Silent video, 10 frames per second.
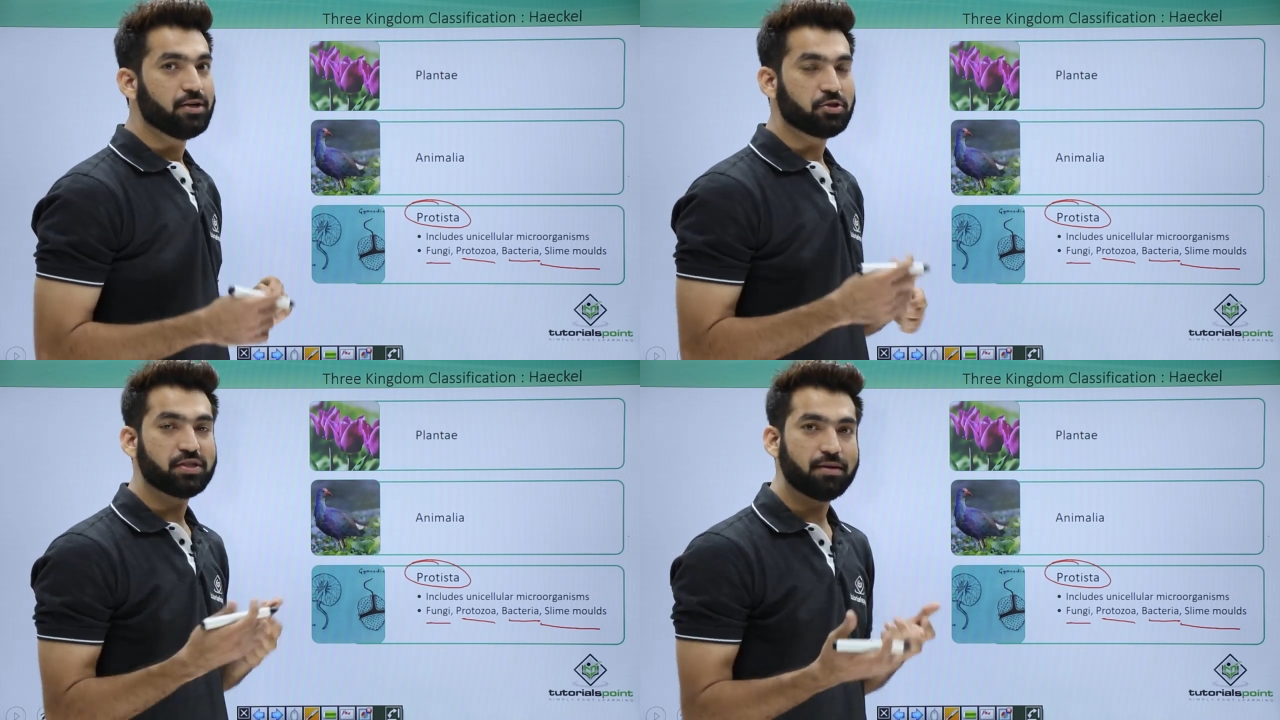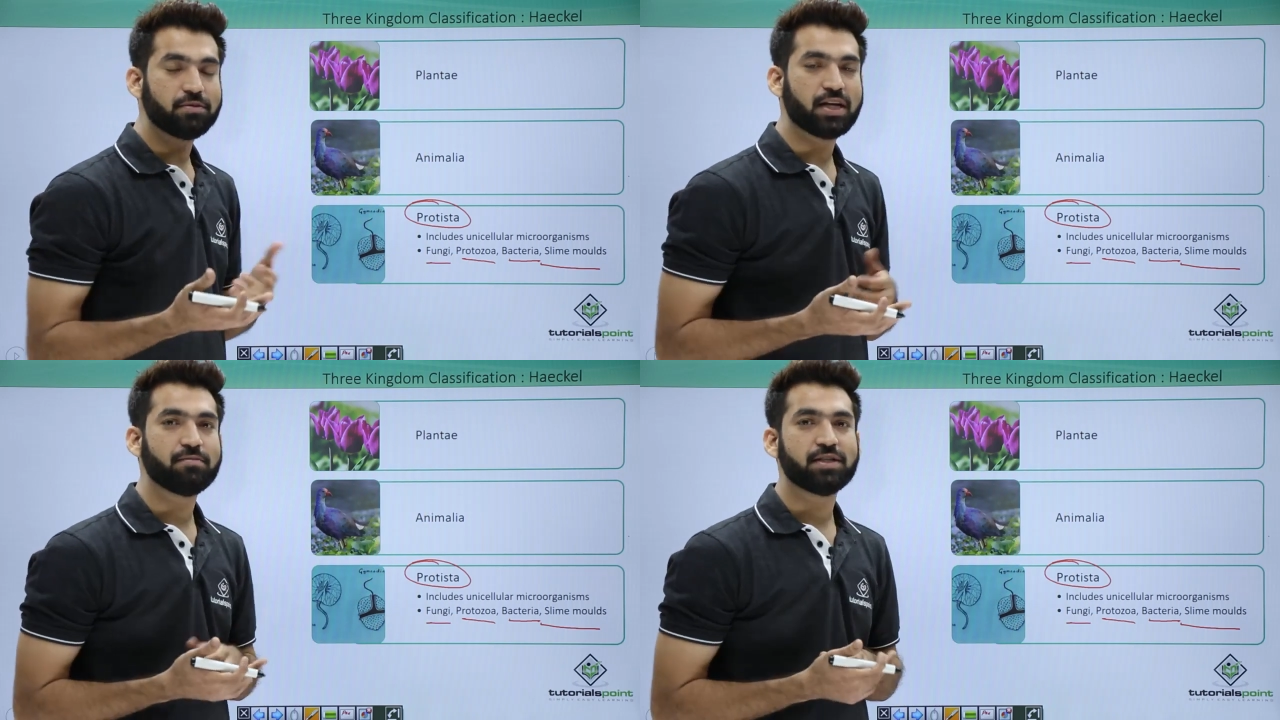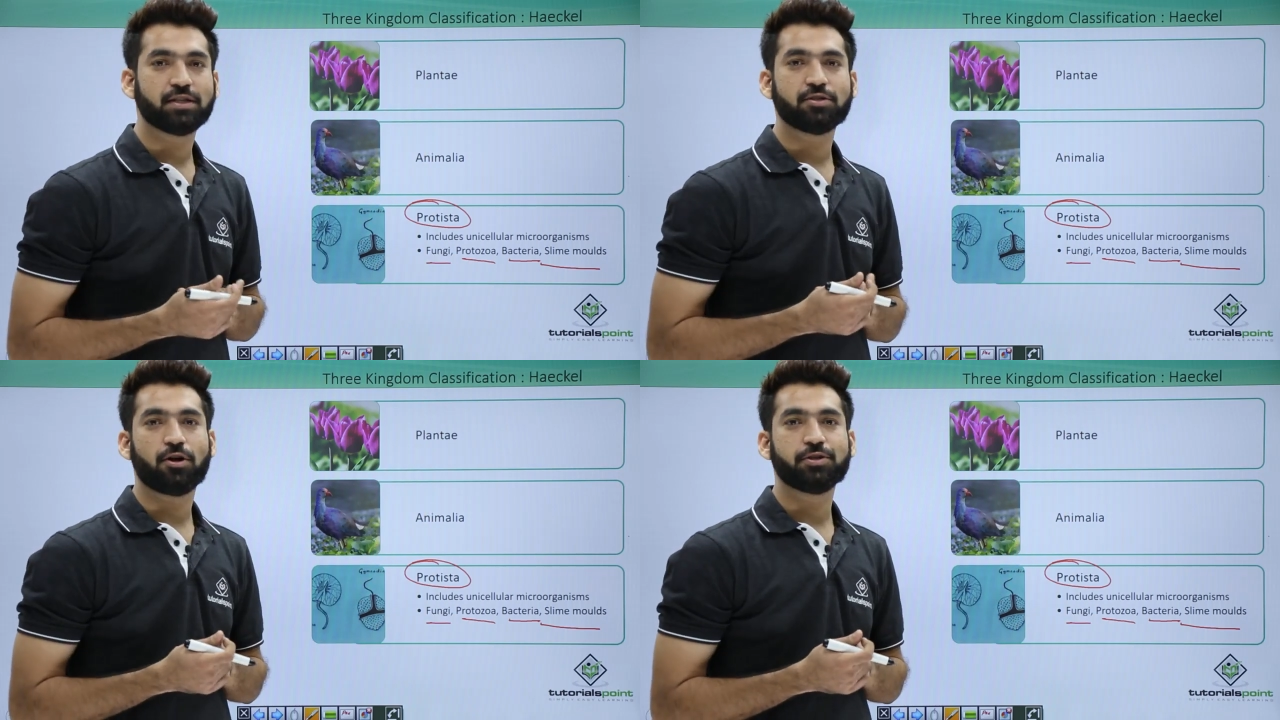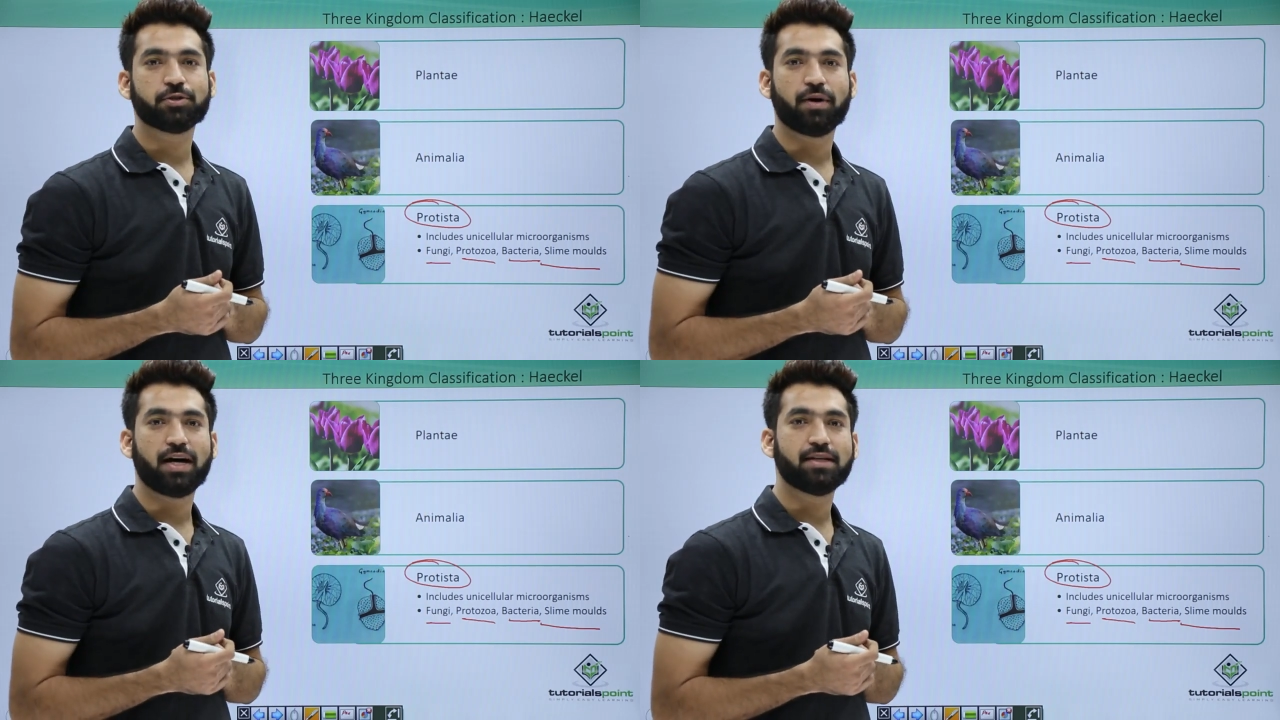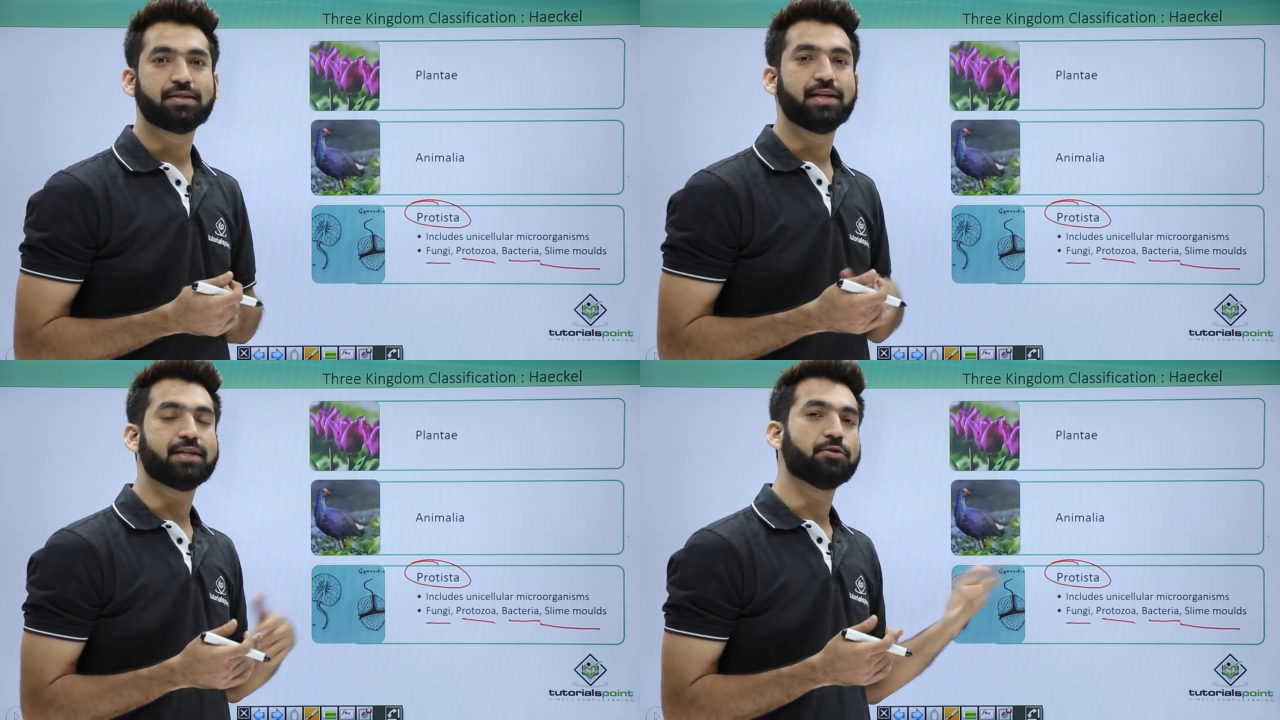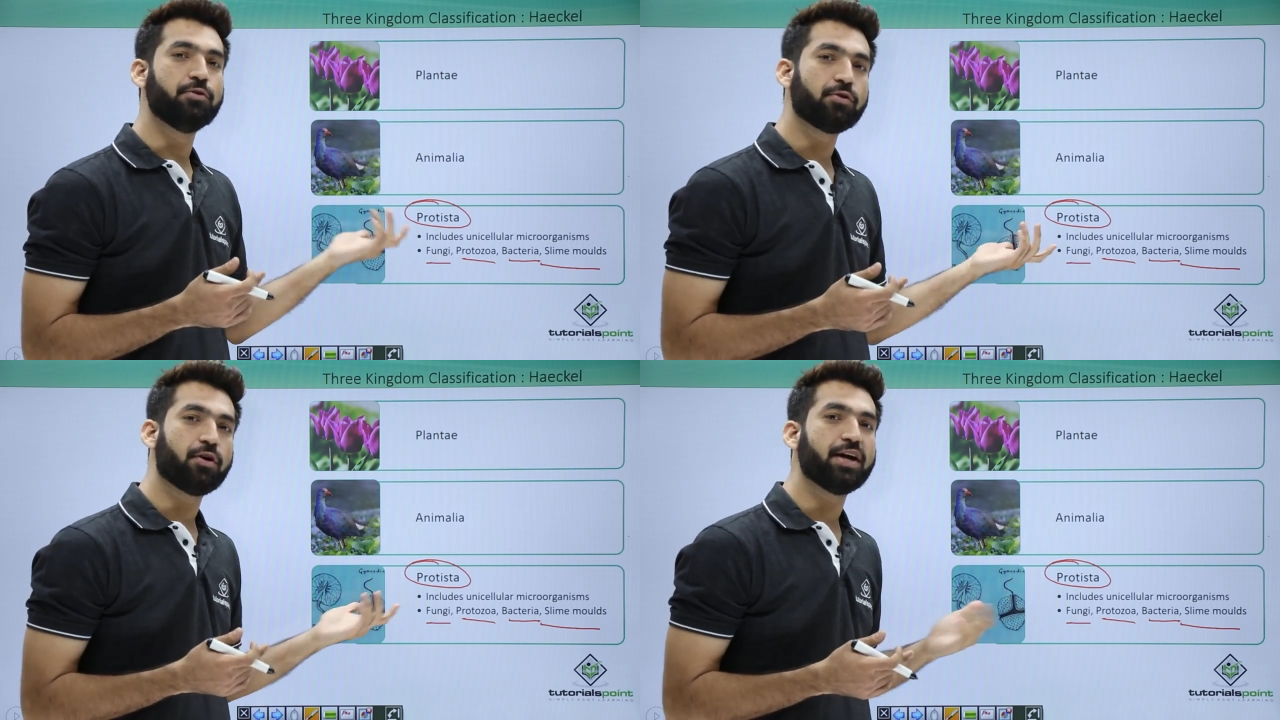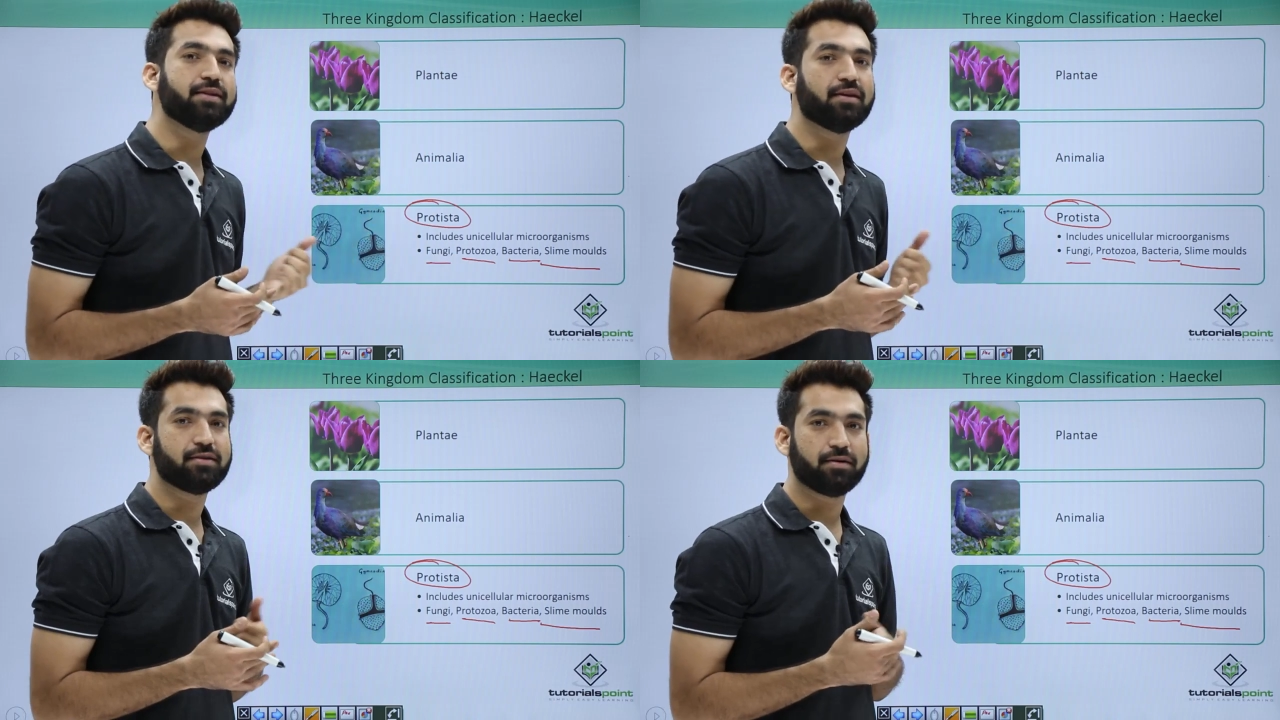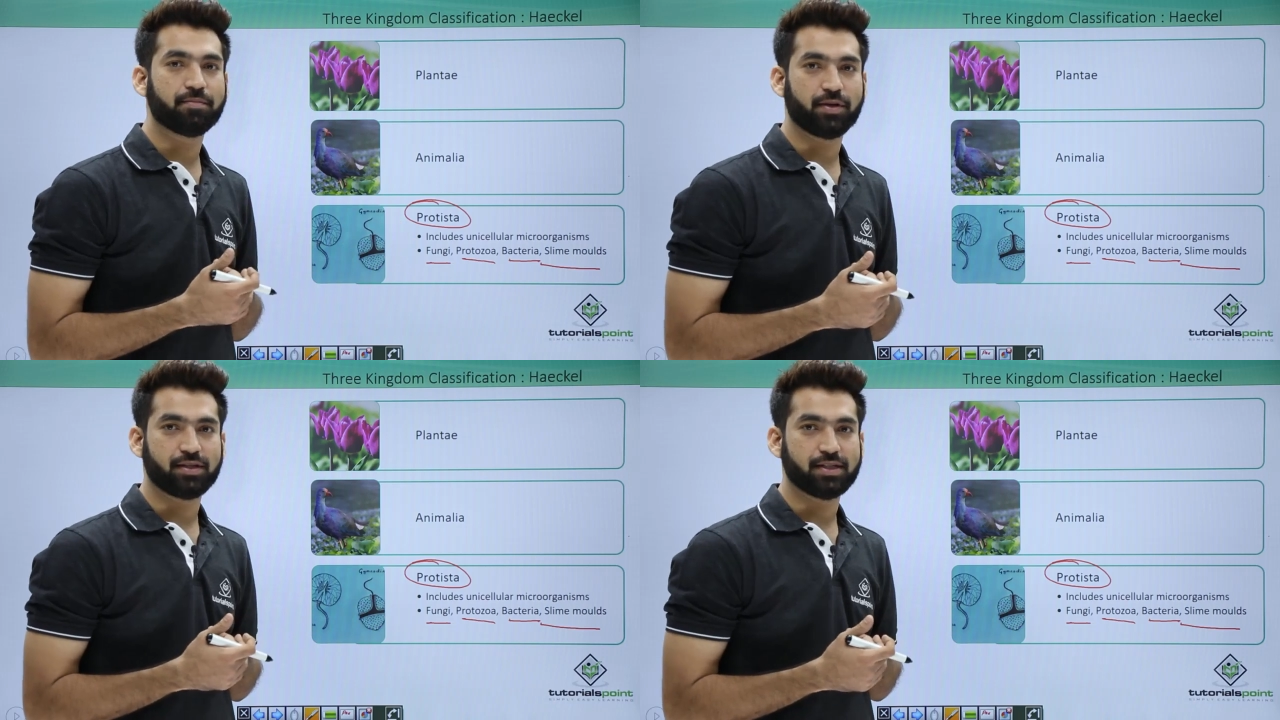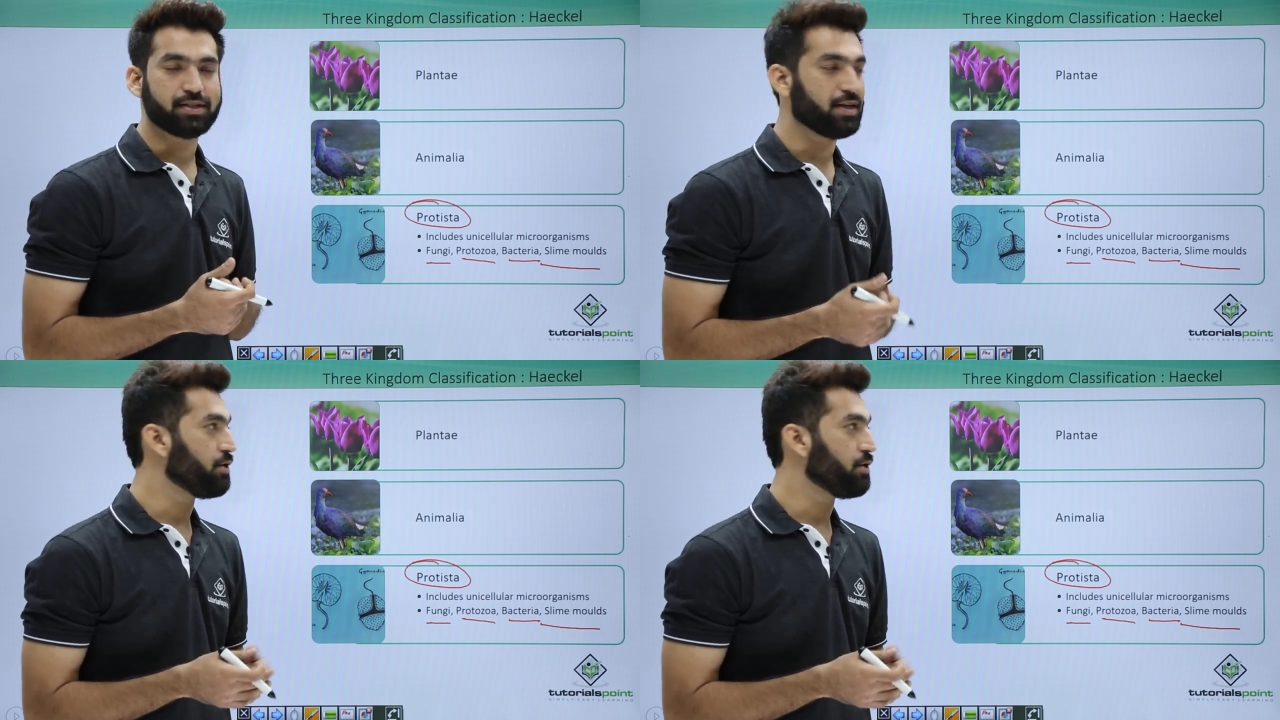So sometimes it is also asked that who coined the term Protista.